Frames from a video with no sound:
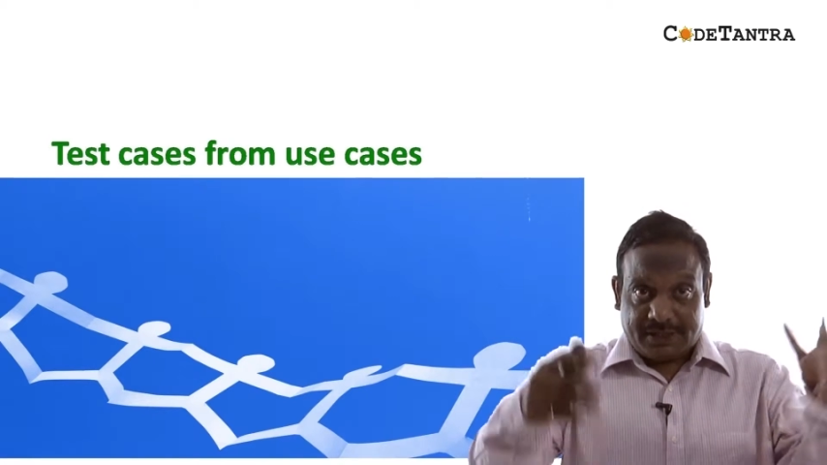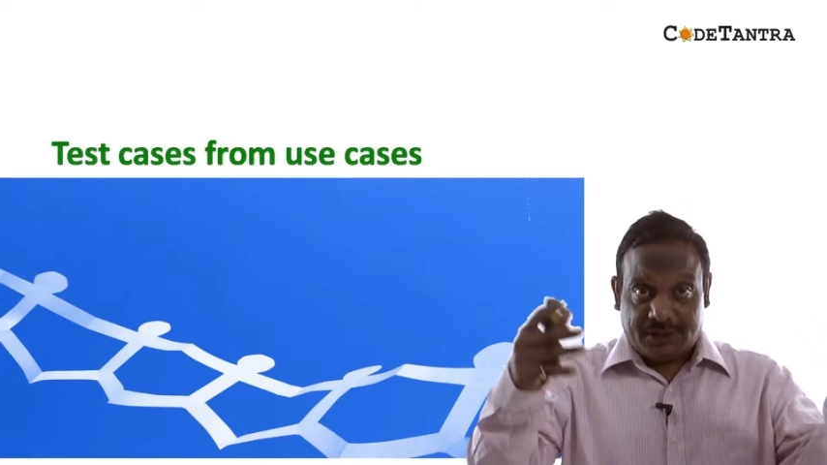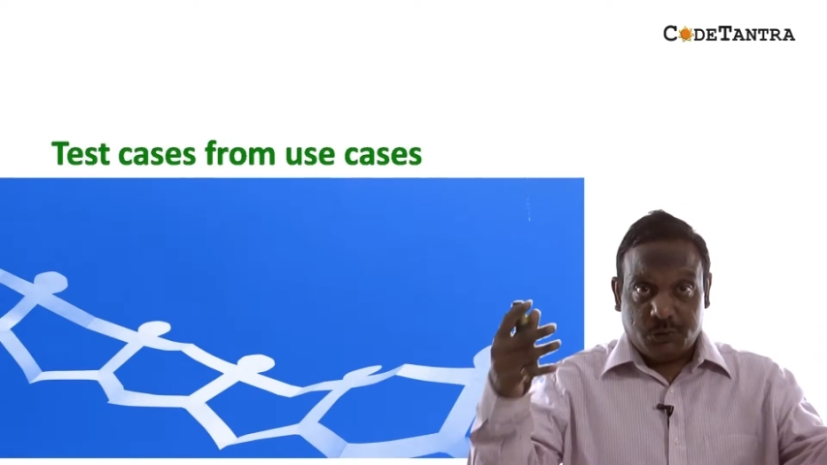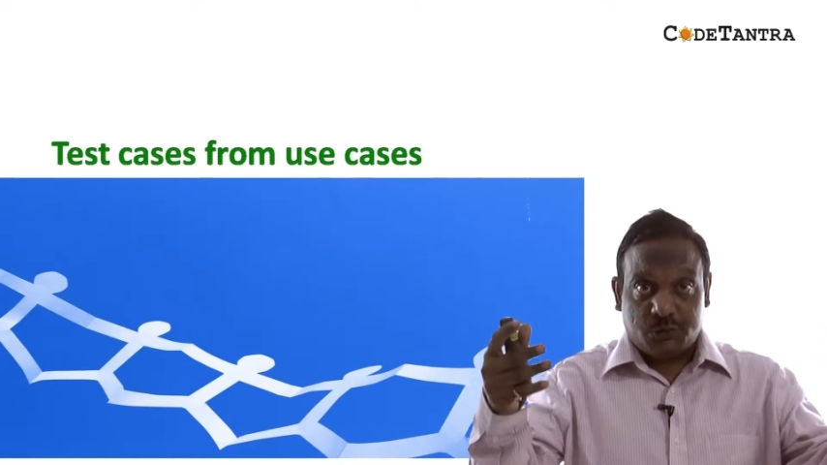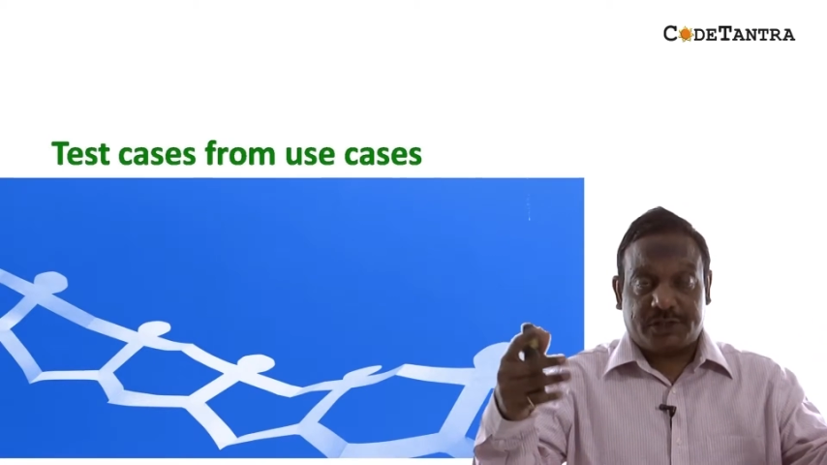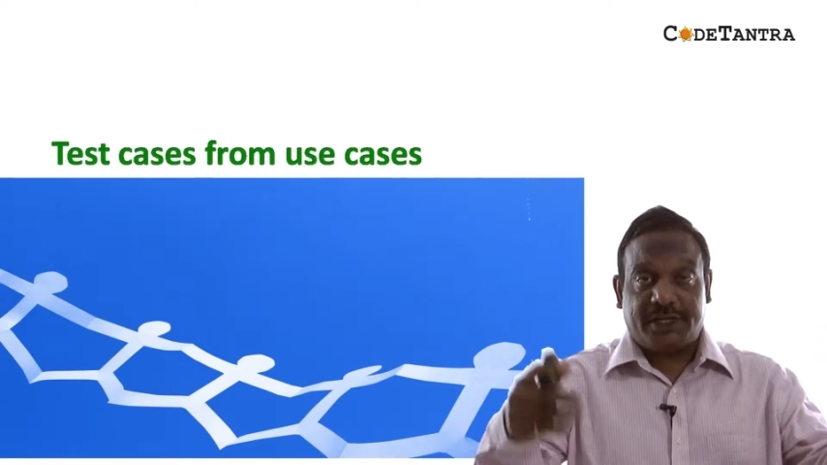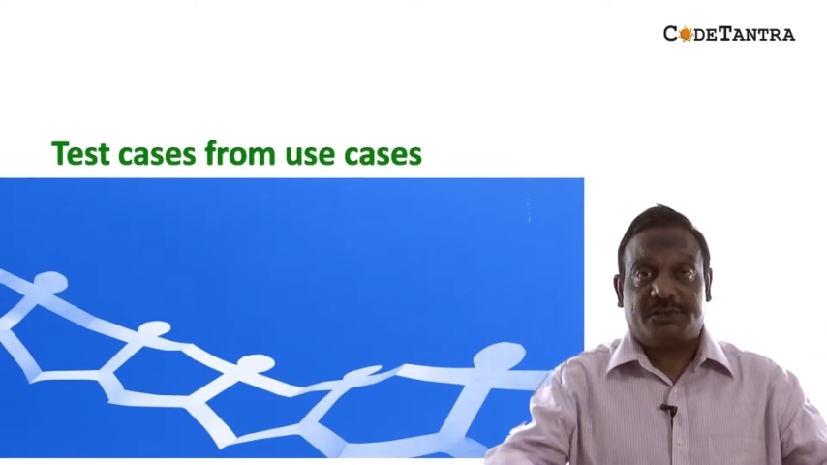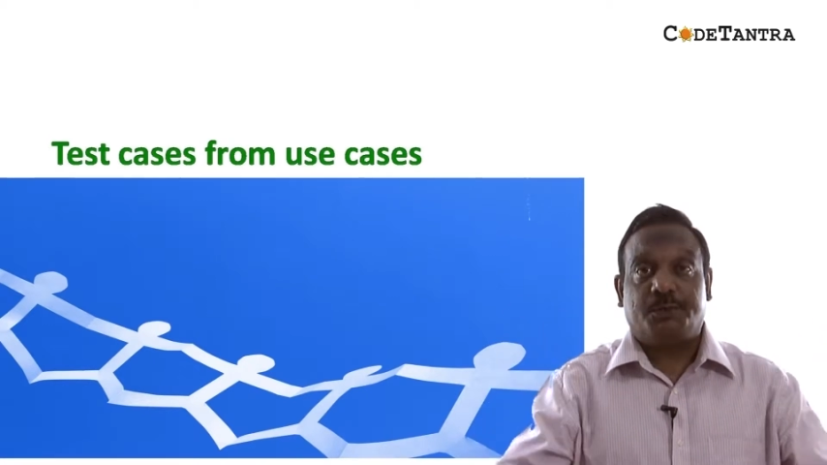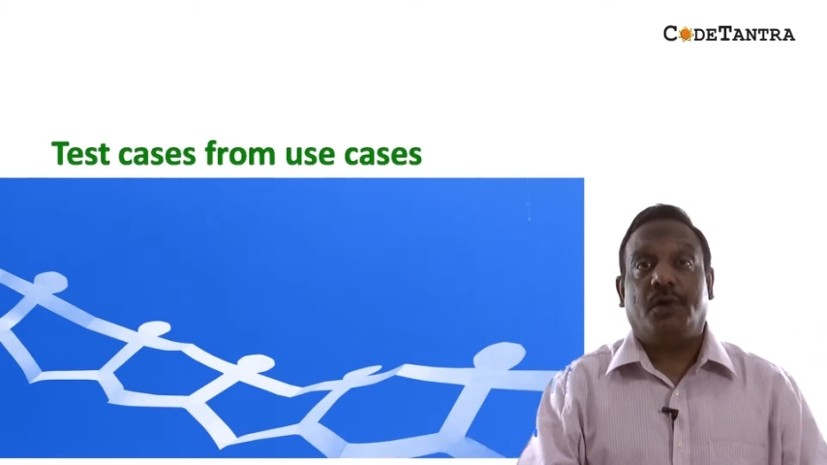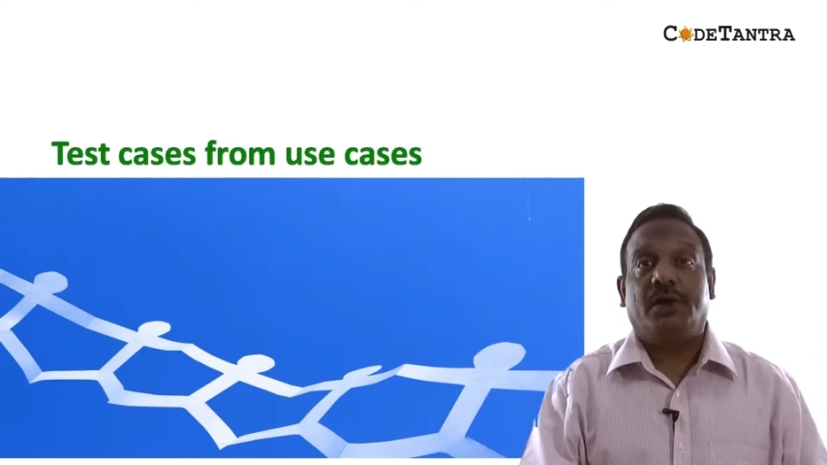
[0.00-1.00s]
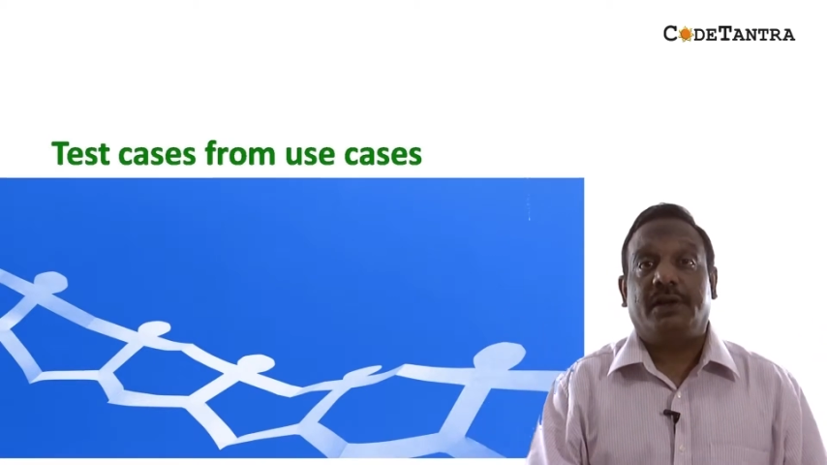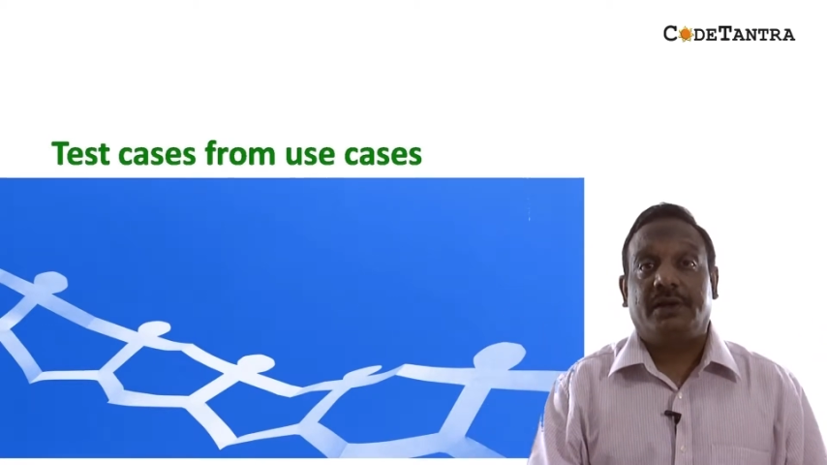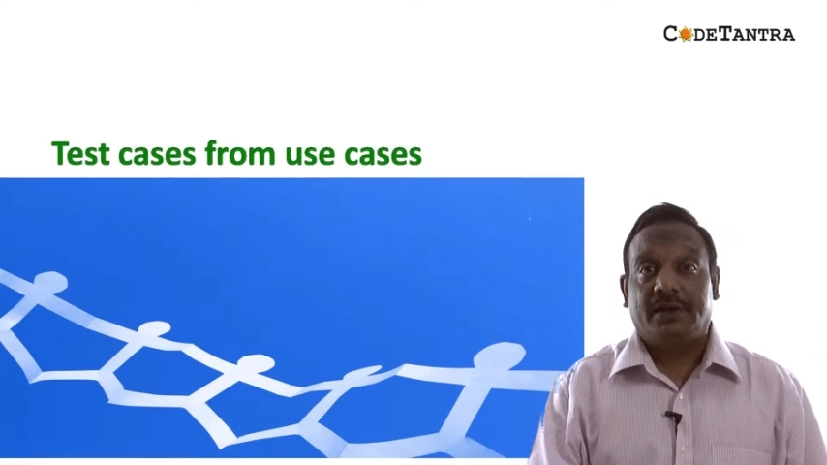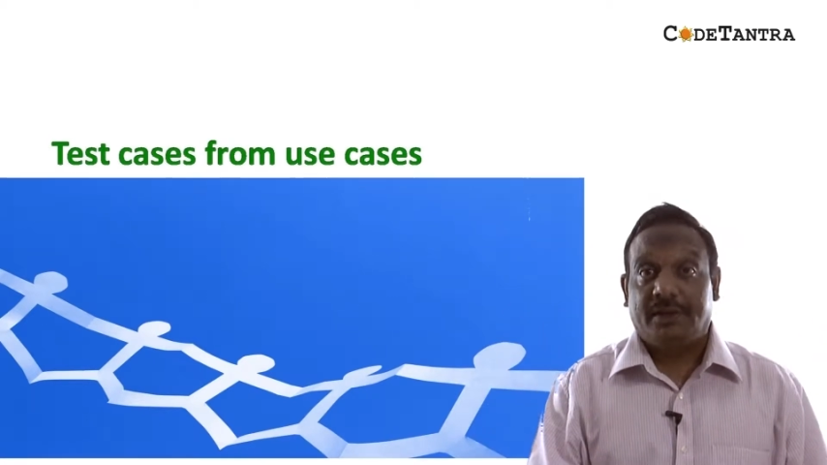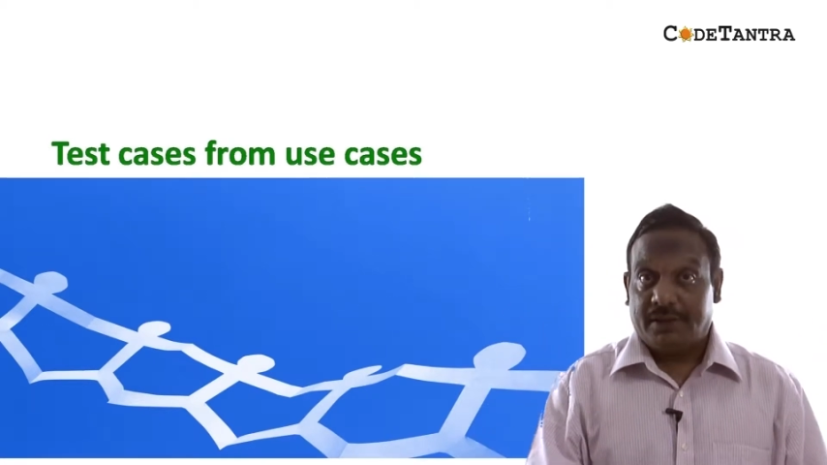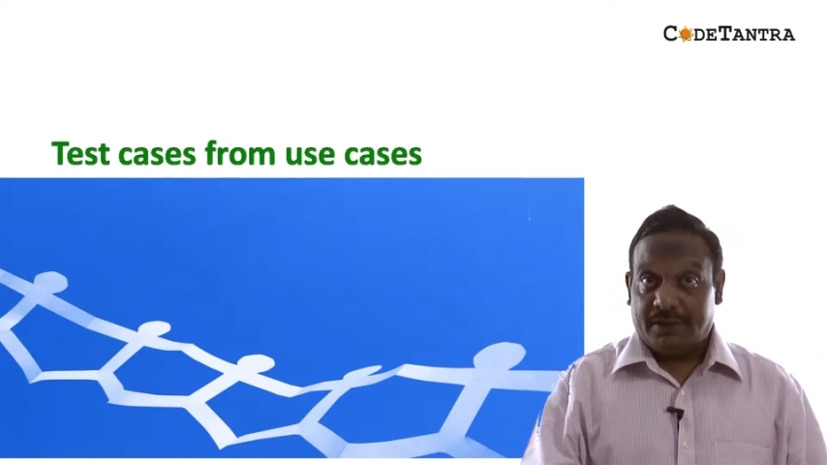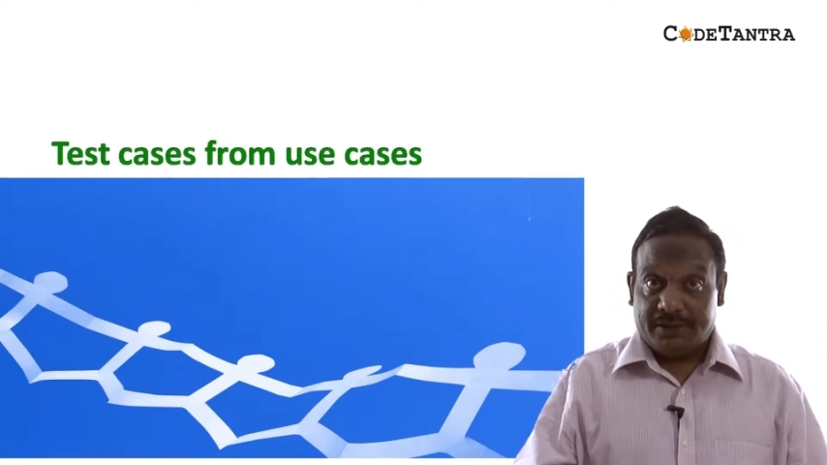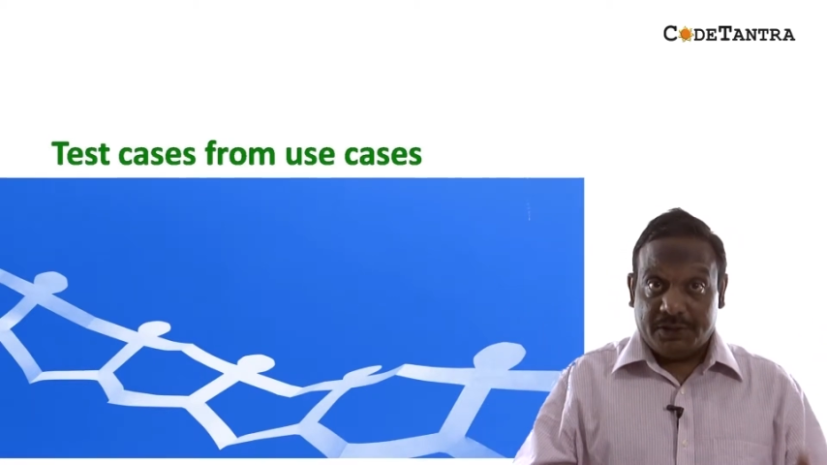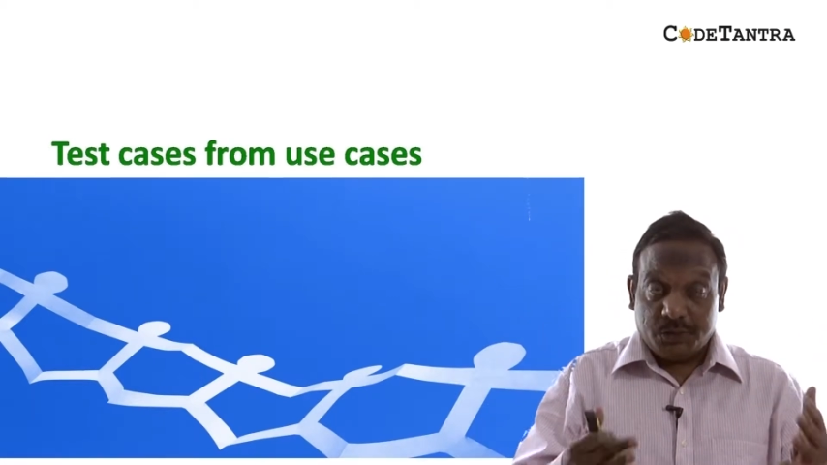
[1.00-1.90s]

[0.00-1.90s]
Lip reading: use case model, the